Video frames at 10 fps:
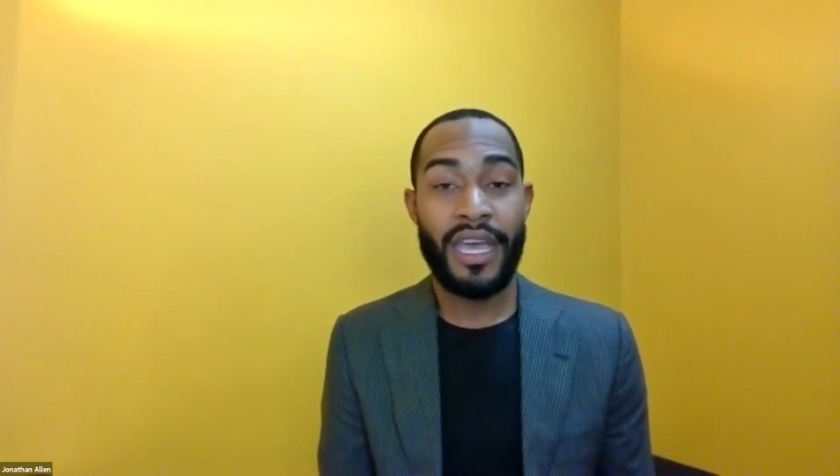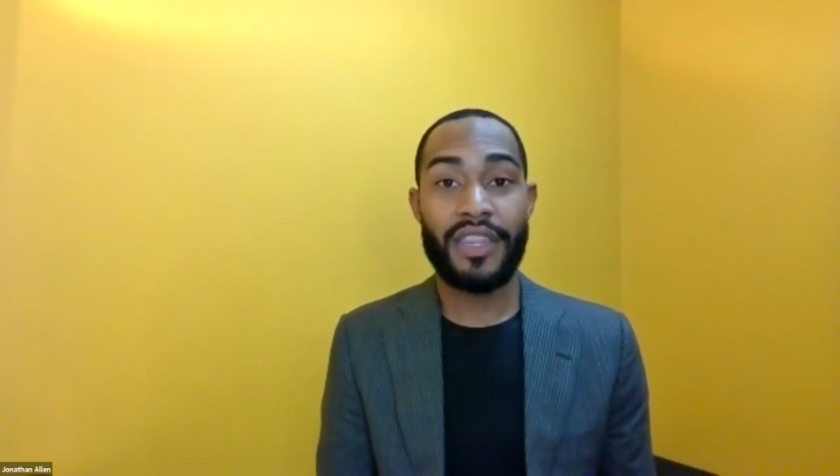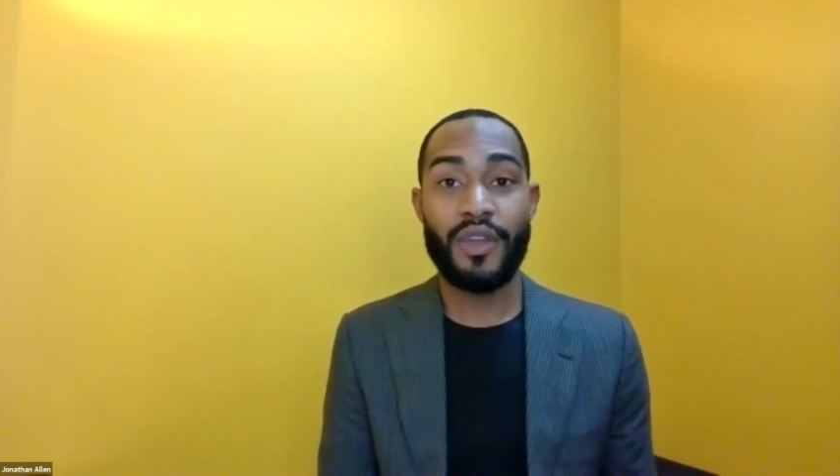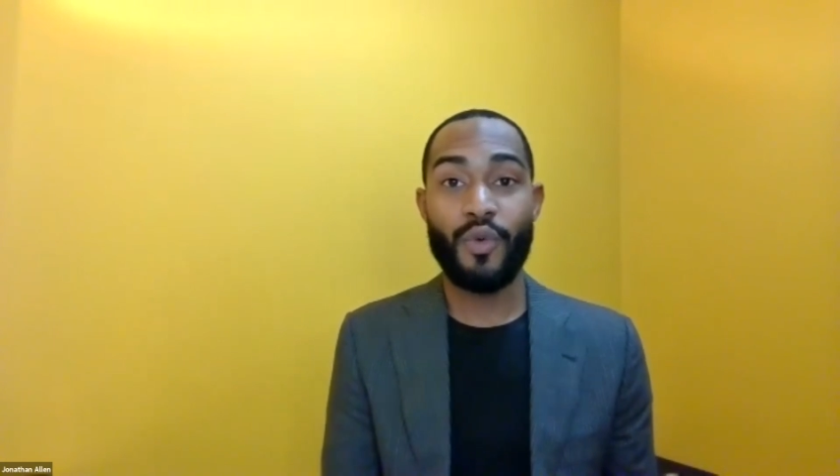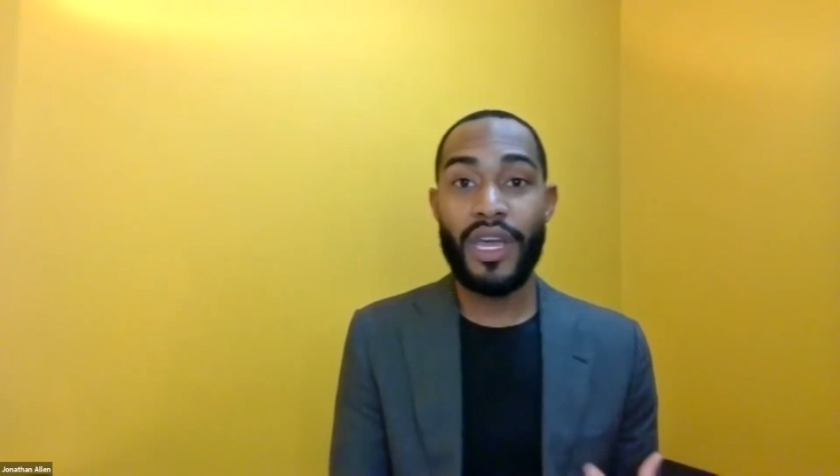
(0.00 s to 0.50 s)

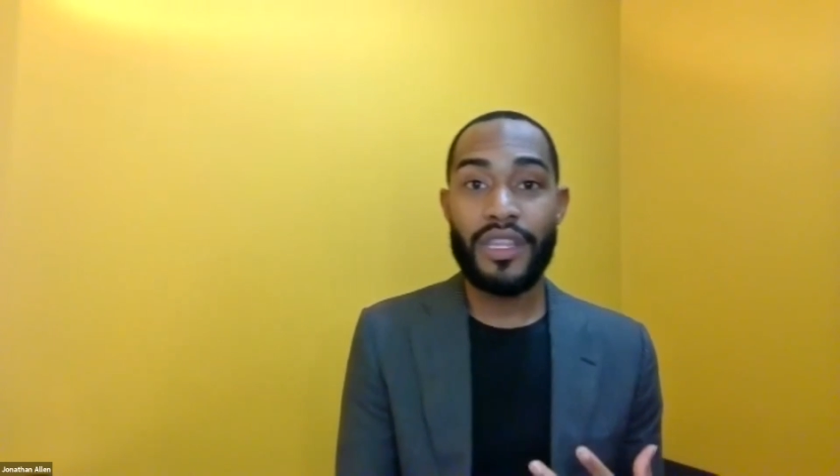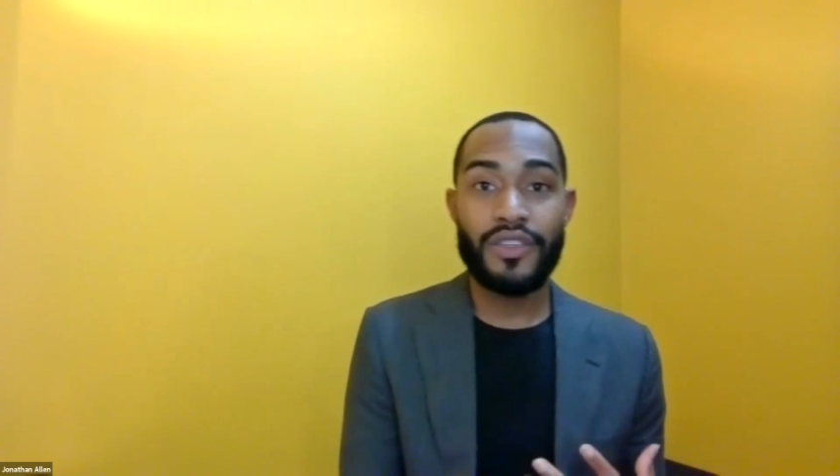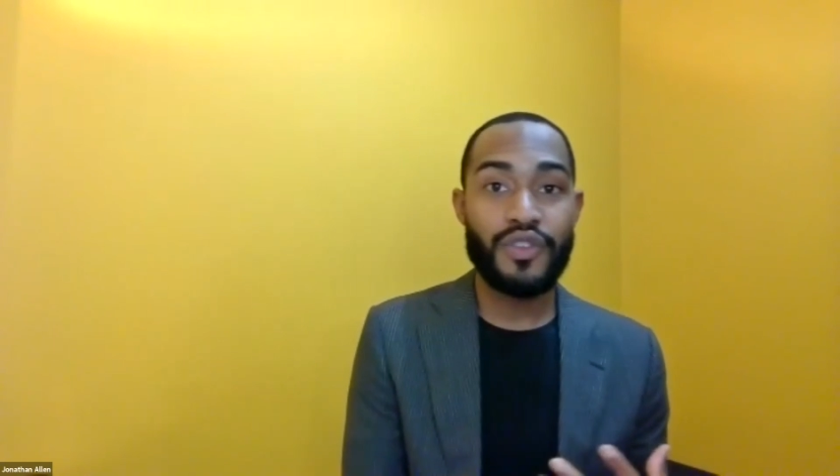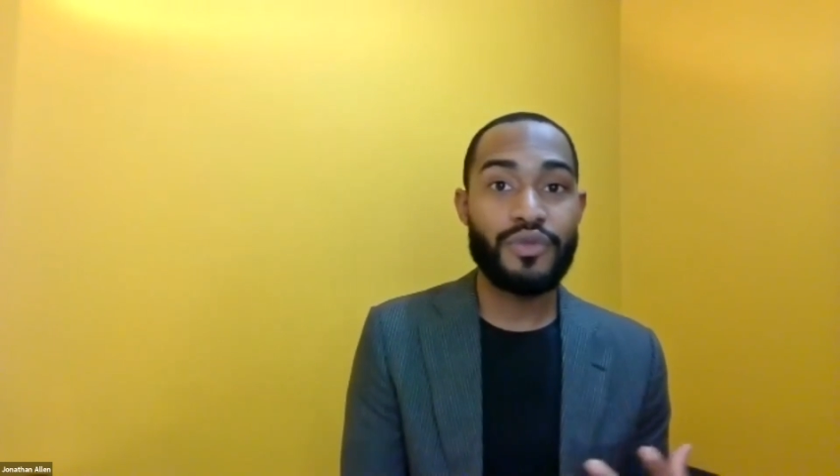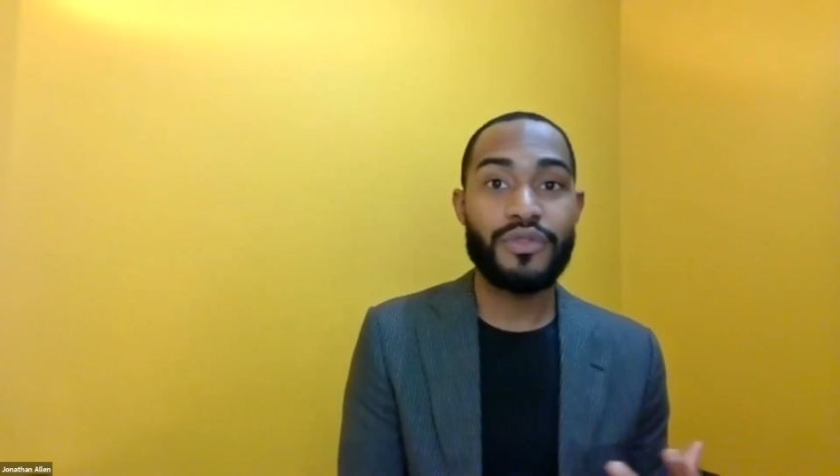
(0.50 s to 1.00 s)
And the way
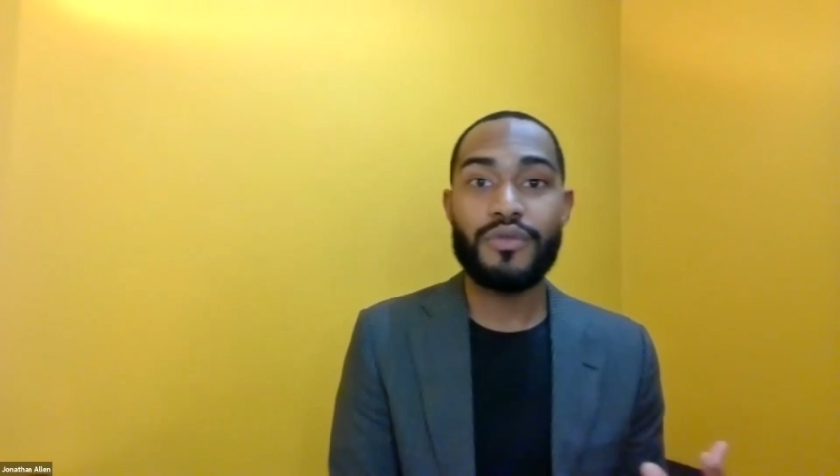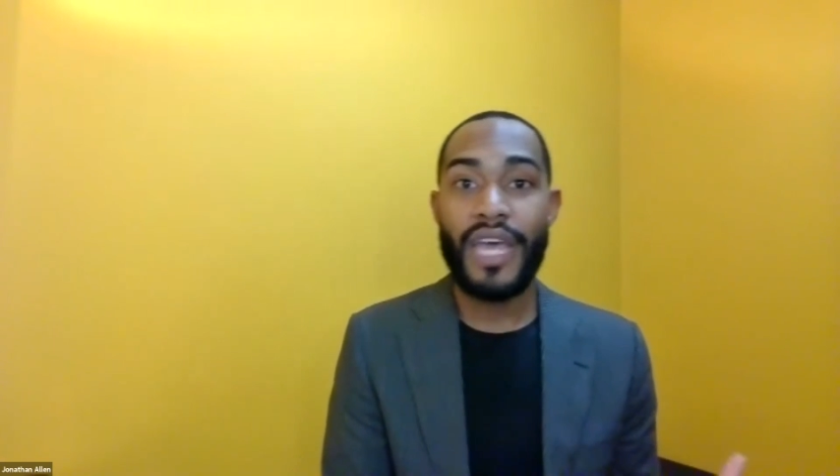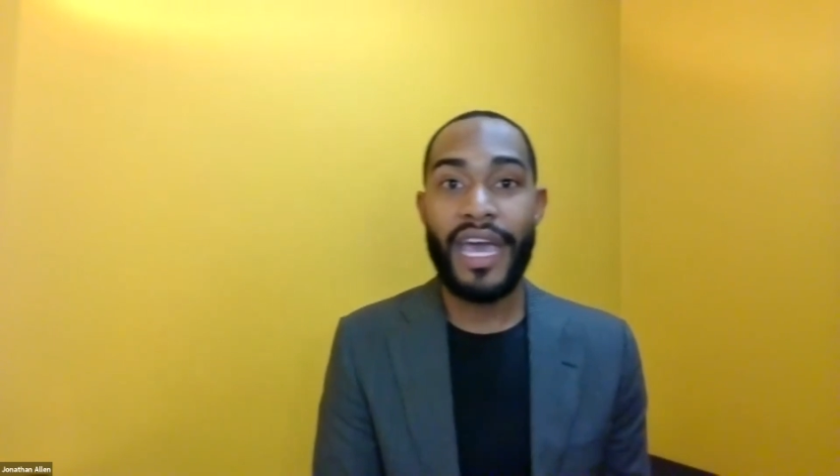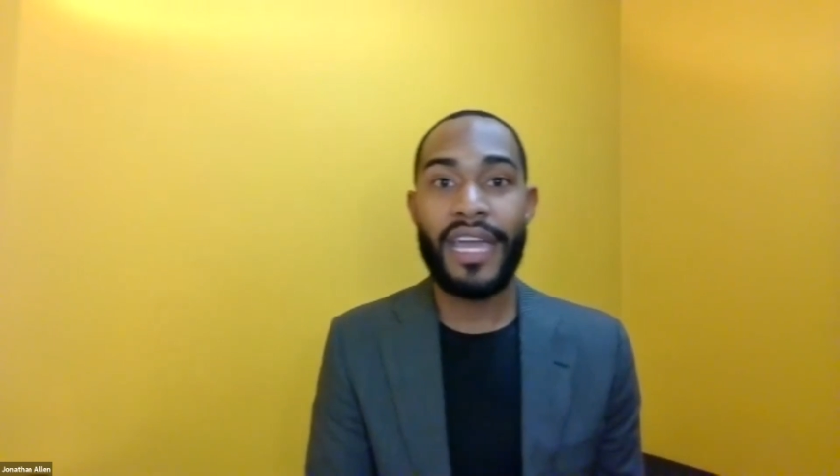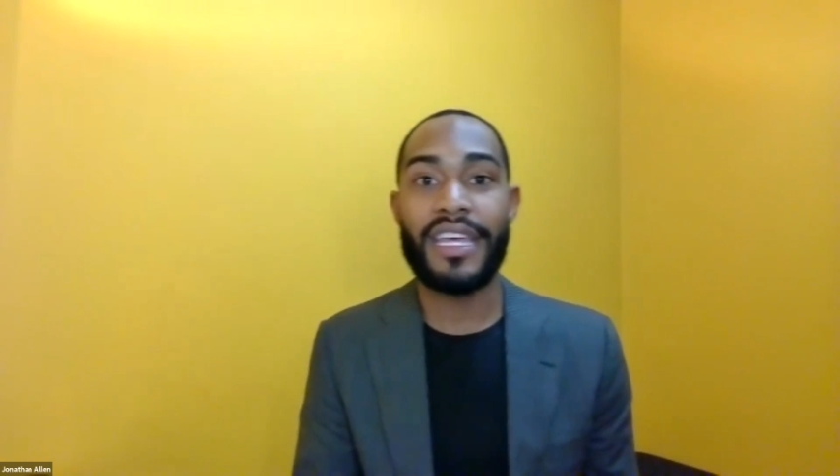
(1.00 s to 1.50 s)
that you do
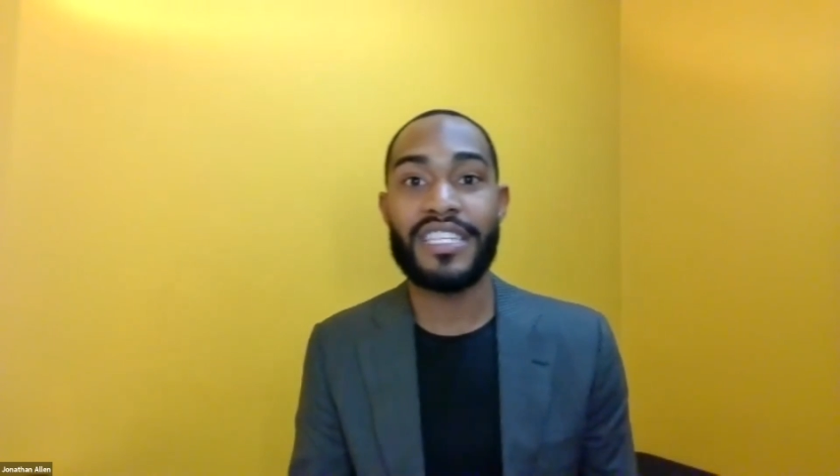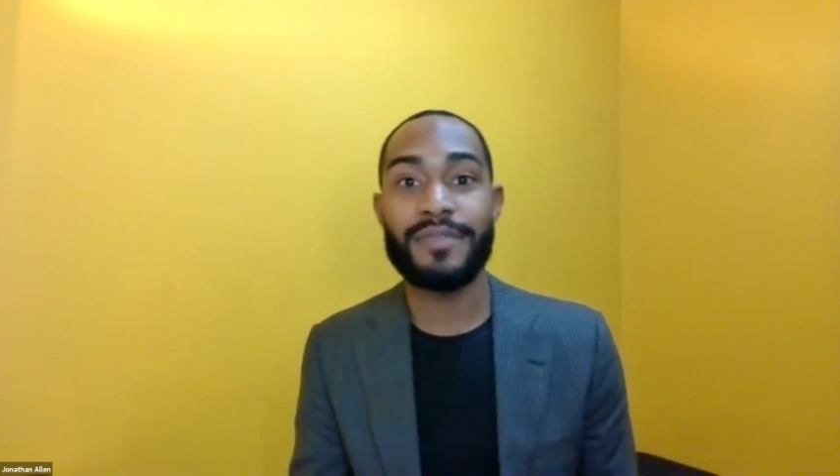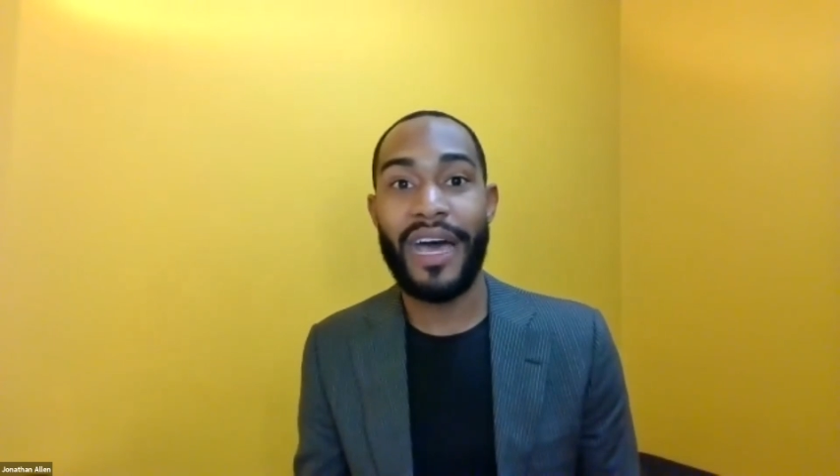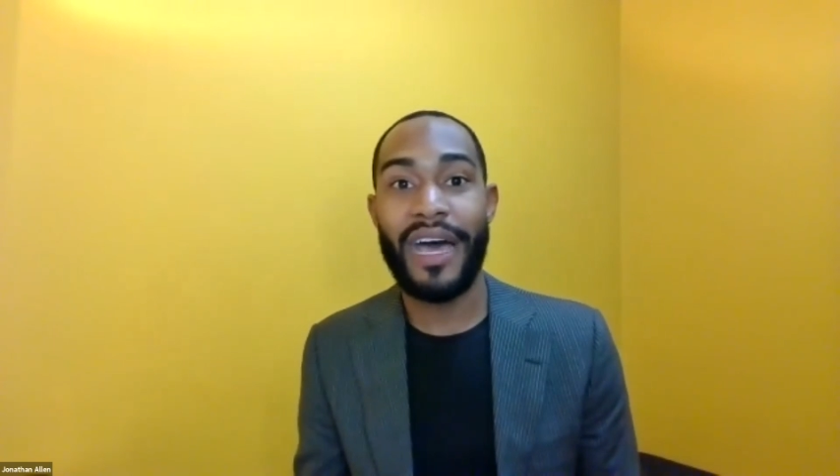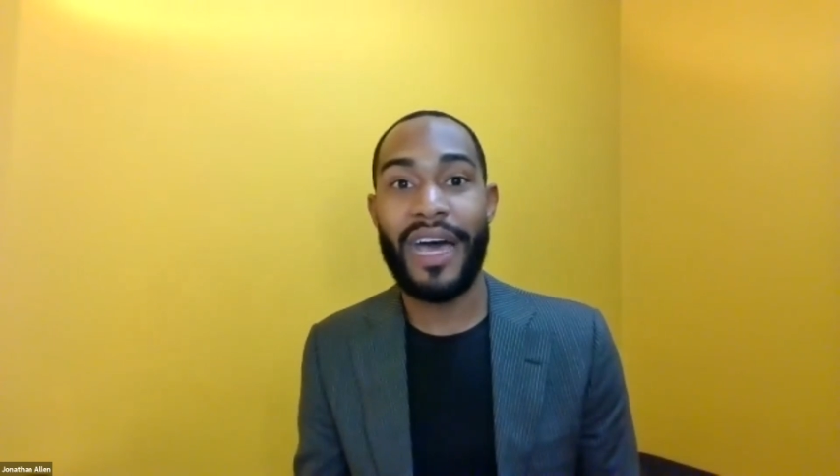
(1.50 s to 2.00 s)
that
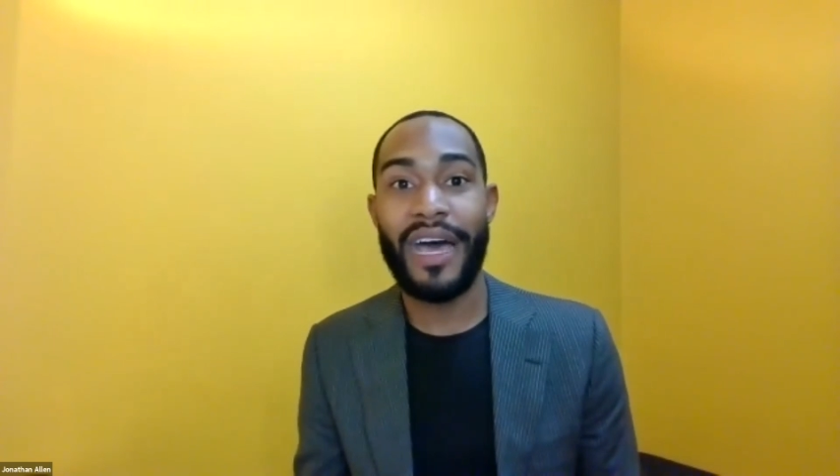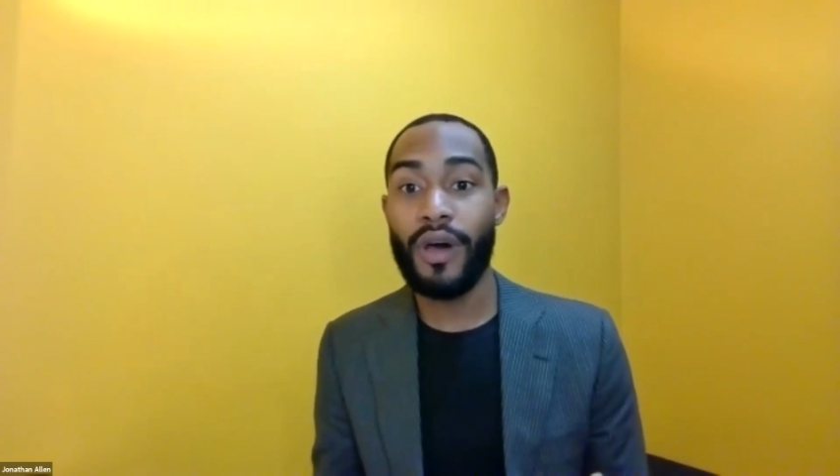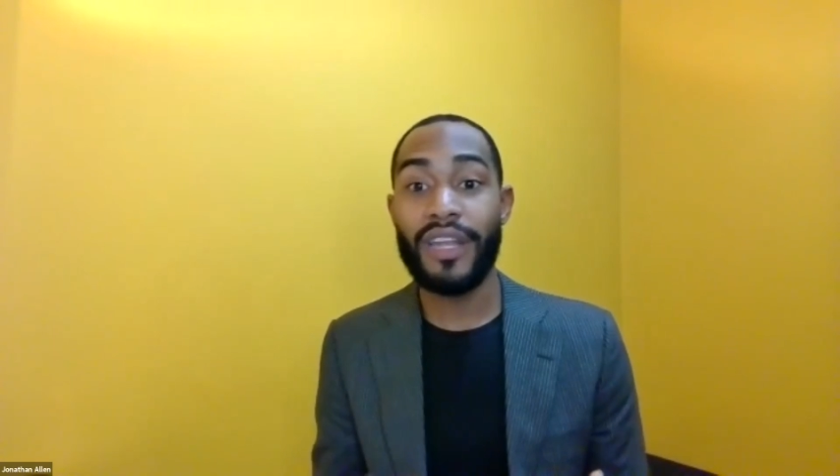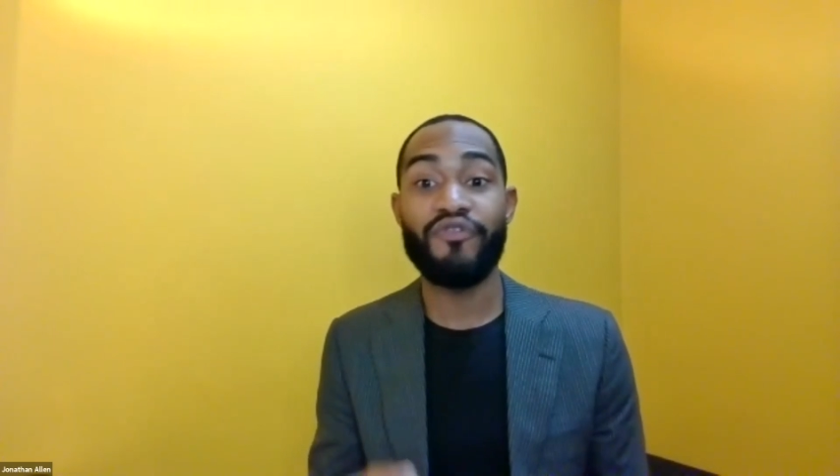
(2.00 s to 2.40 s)
is by,